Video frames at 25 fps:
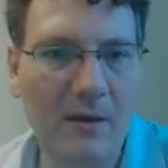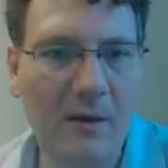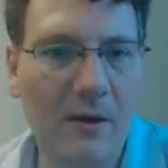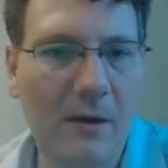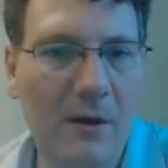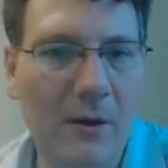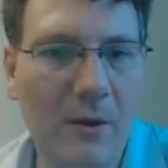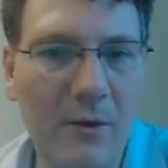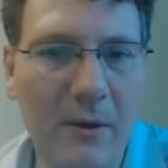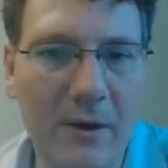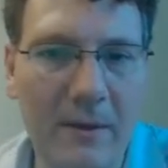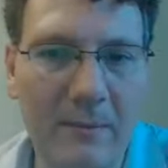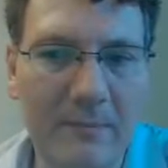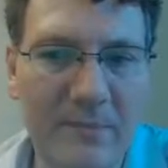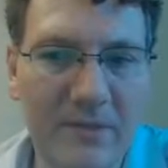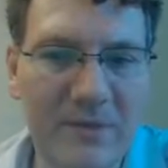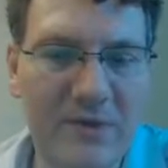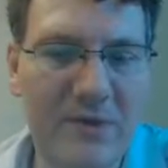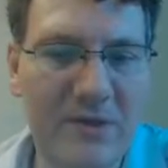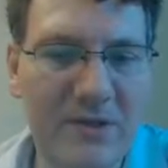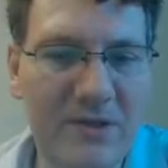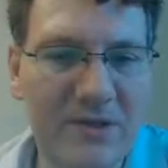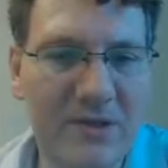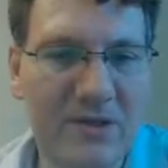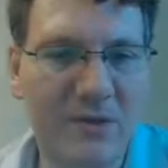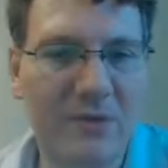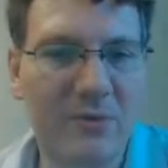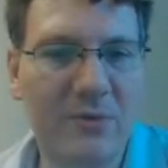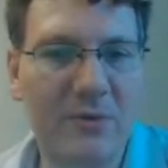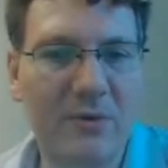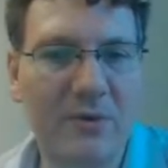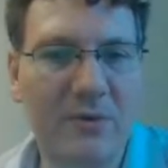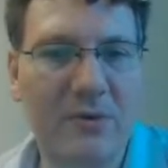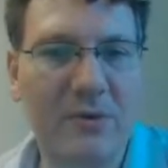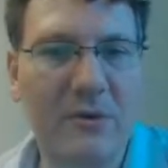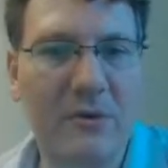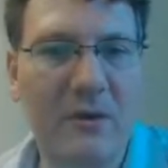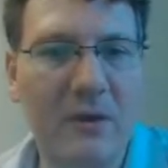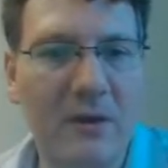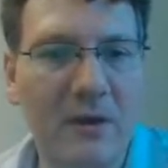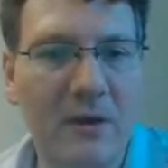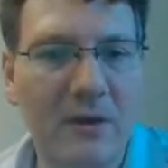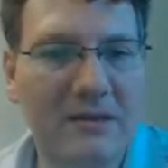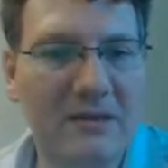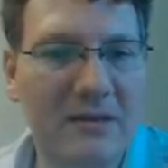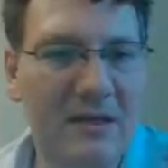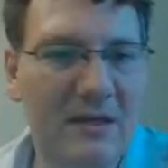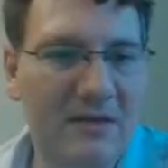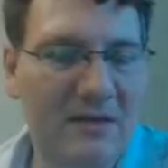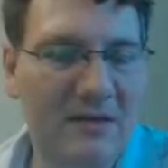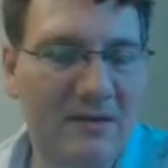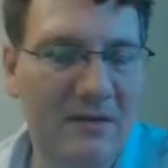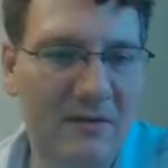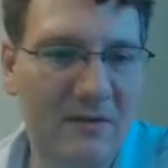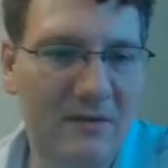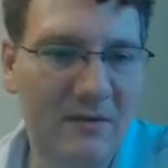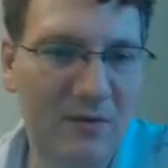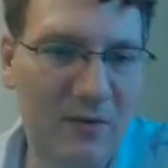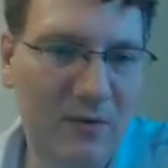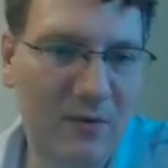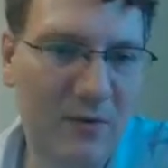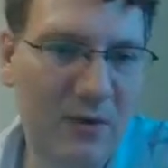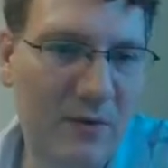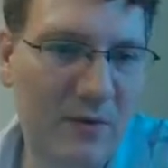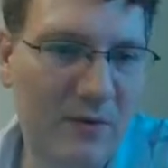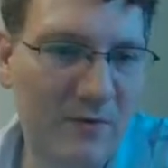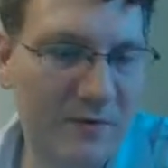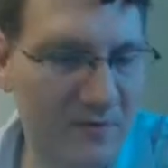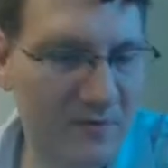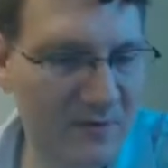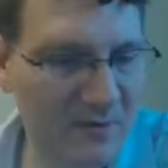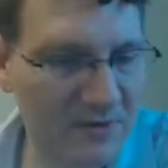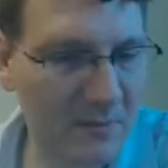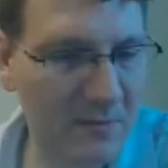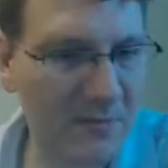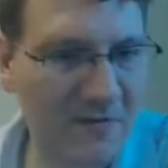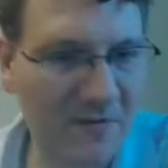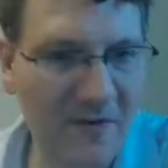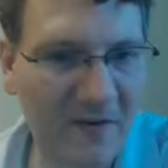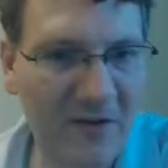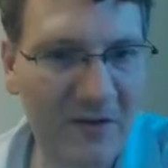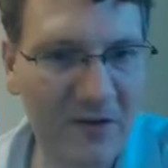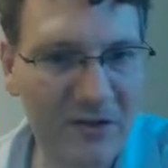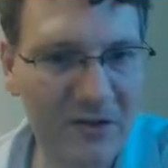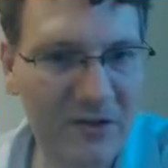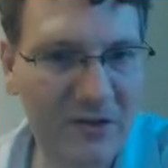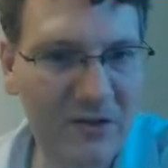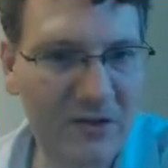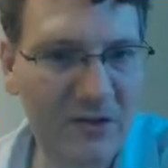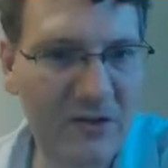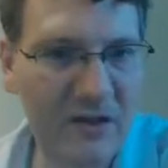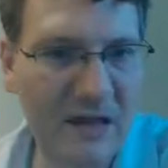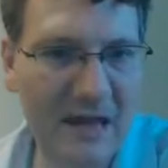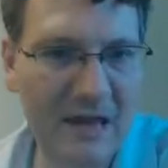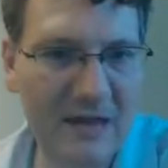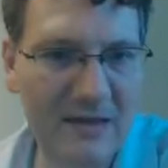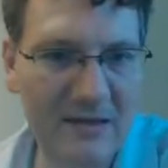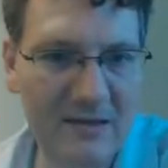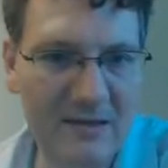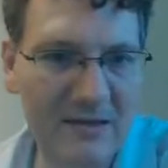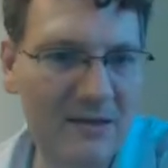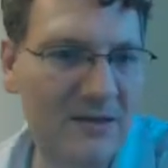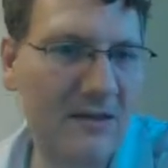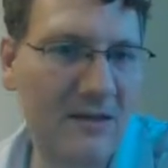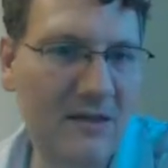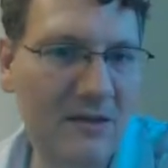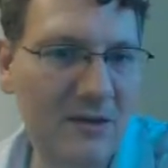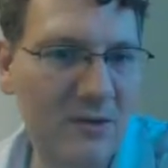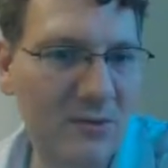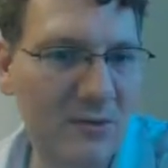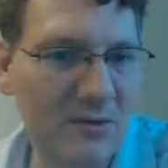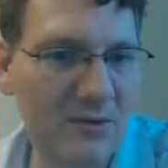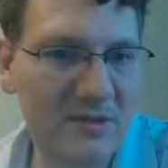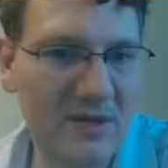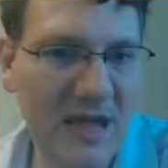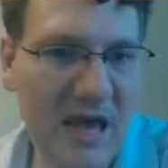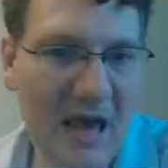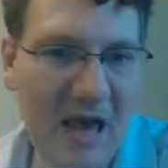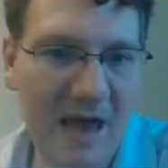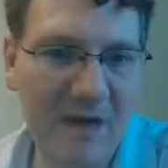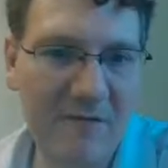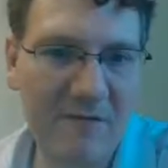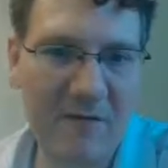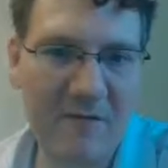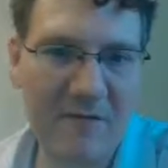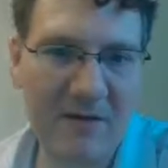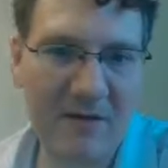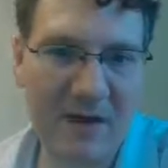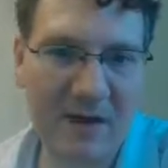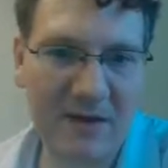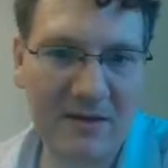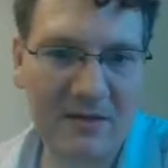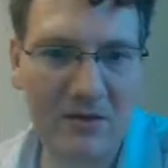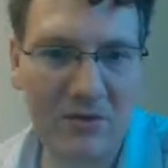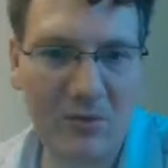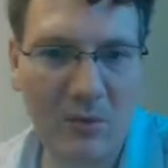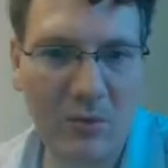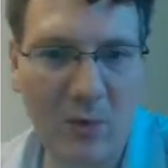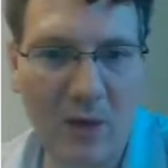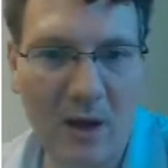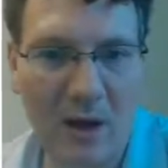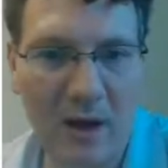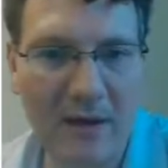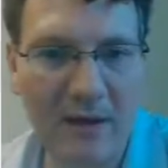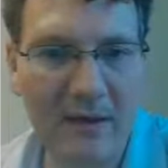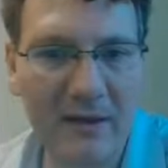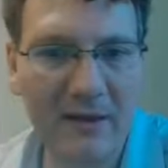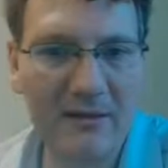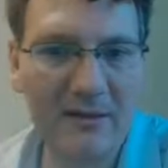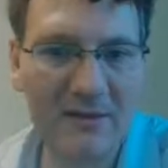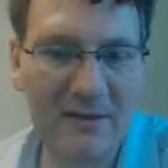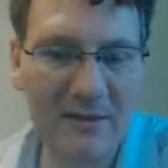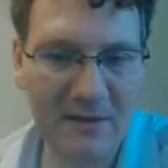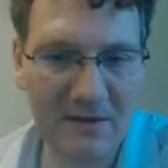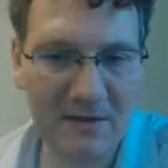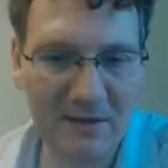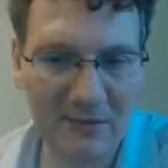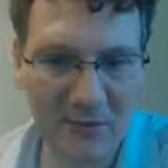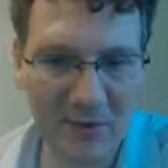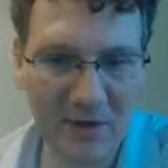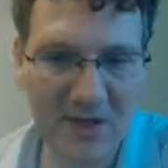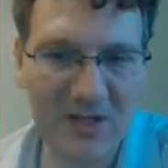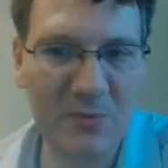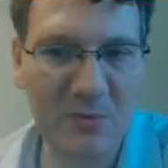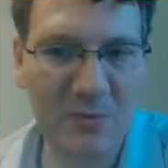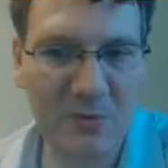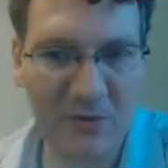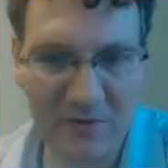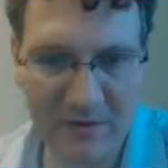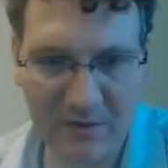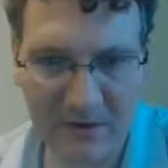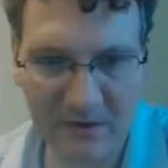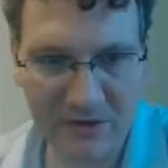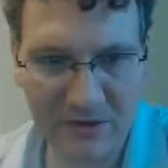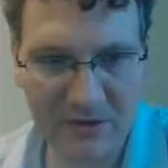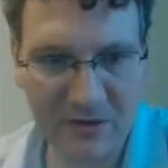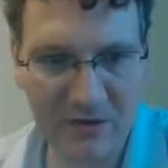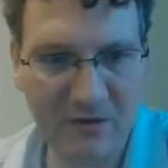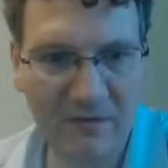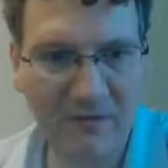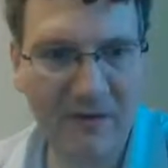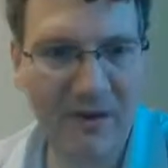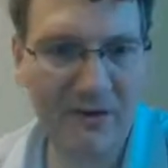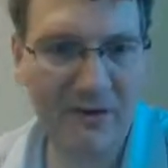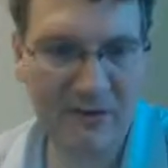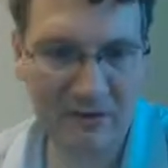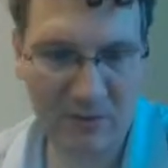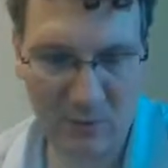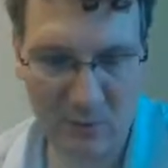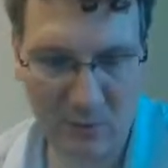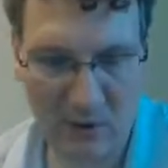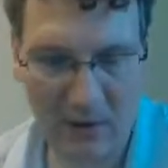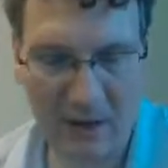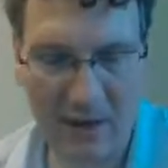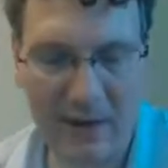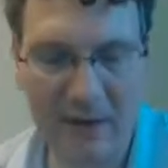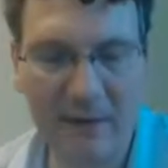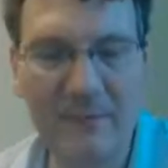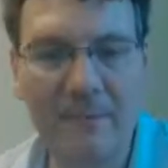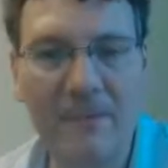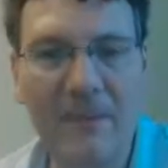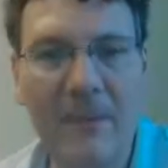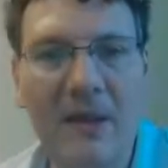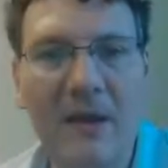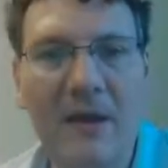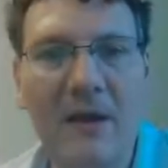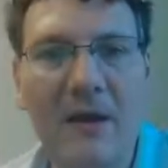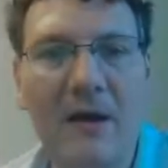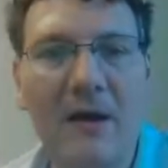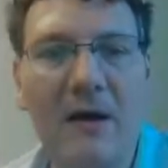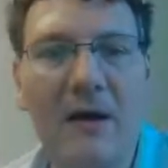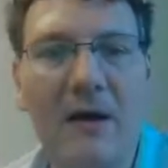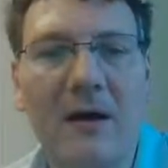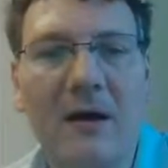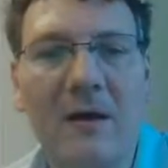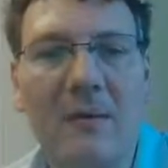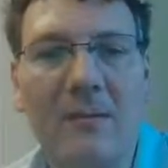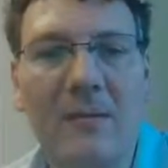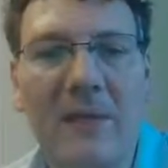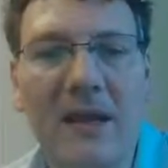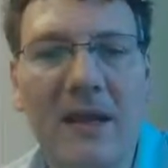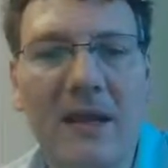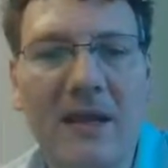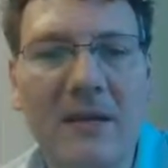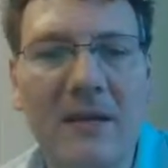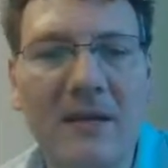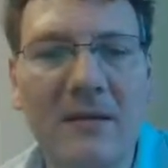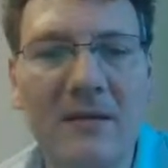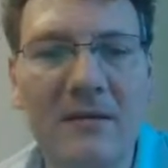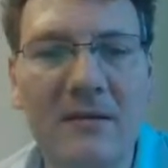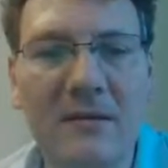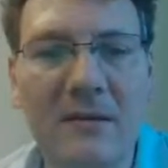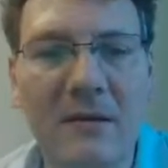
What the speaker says: Okay, so the chain rule says you have some function z equals f of x and y. It's a differentiable function of x and y. And